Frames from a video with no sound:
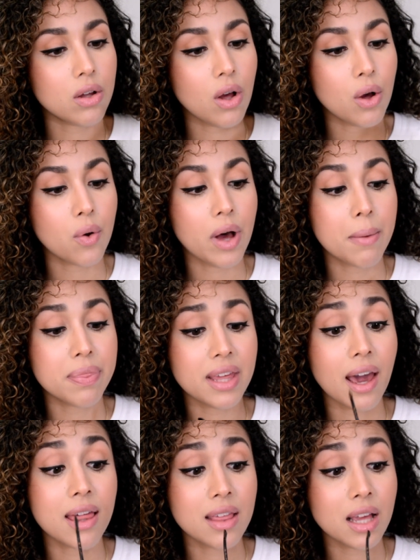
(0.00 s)
Oh, I
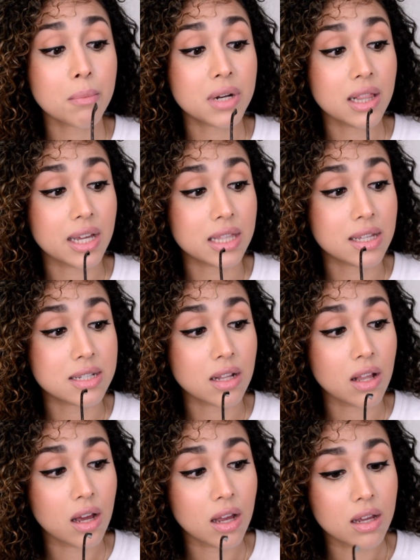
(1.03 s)
think I'm gonna like these a
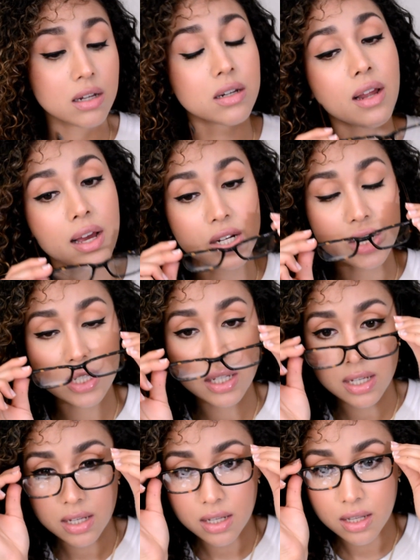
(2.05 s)
lot,
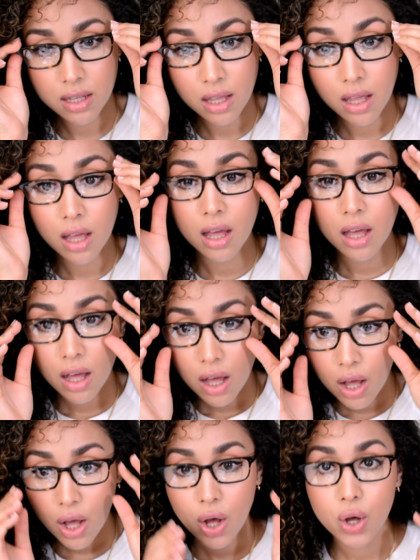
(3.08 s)
actually.
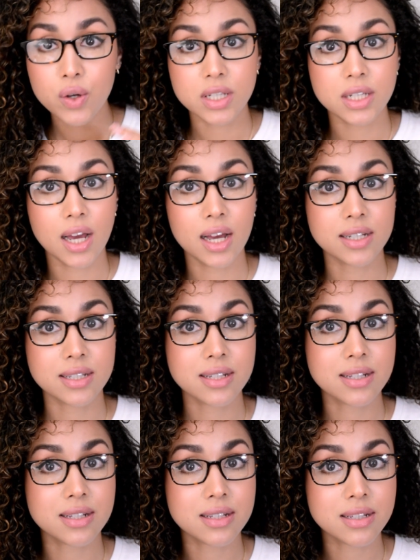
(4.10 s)
Oh
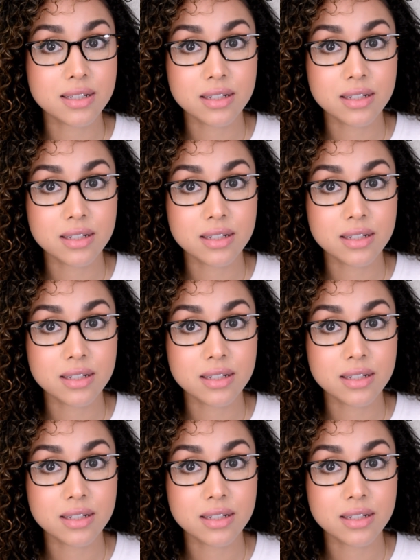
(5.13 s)
yes.